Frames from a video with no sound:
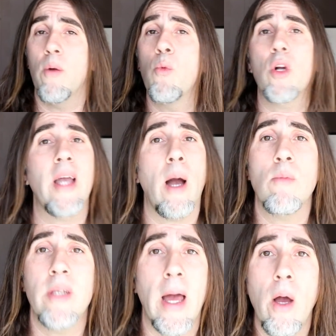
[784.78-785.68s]
then we're
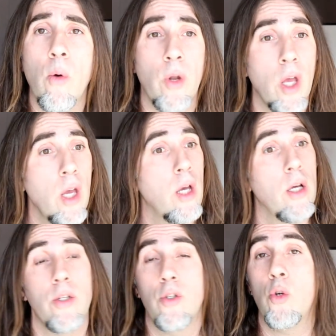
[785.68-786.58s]
counting down
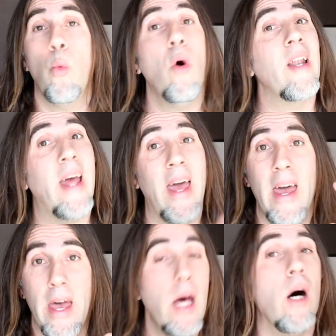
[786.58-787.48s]
to one
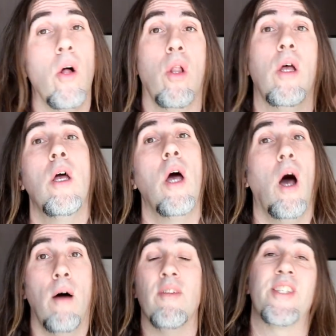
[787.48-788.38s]
hell
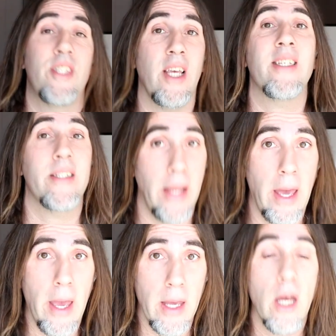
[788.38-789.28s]
of a
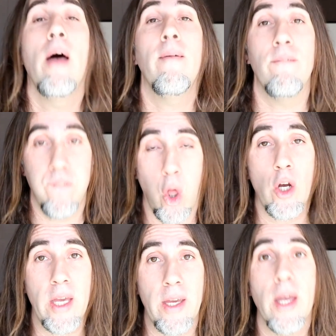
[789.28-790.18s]
6-day
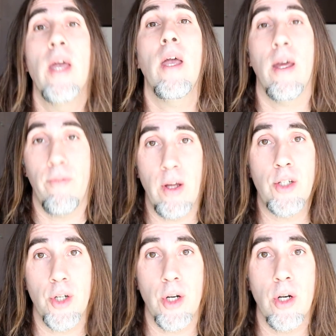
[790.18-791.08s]
vlogging
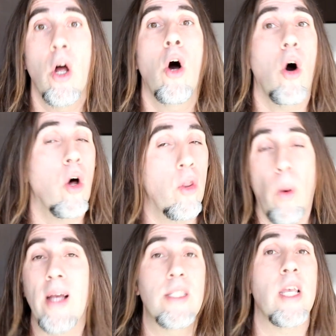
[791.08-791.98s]
adventure on the
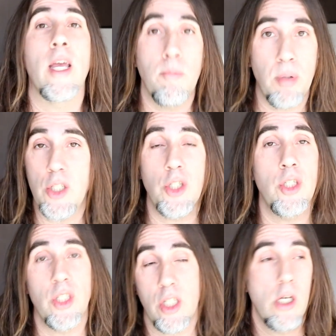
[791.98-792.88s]
white sand
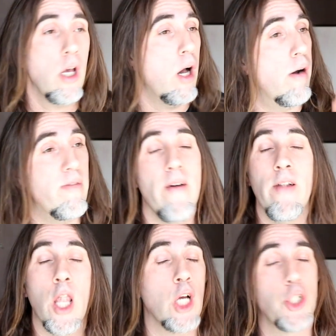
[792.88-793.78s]
beaches of
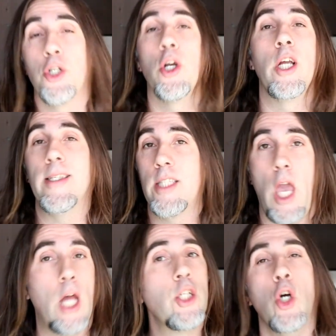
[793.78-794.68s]
luxurious
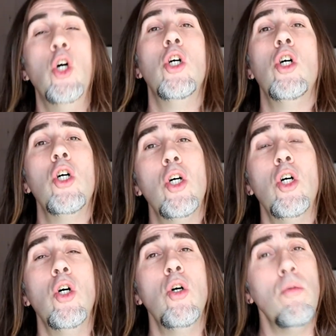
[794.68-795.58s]

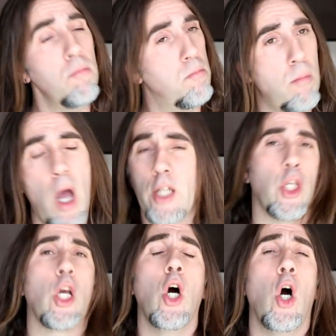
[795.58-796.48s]
Cancun,
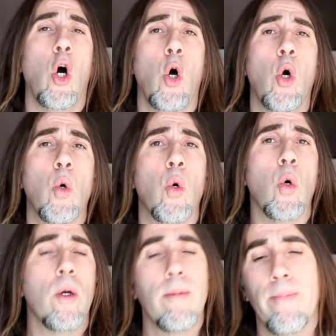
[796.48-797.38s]
Mexico.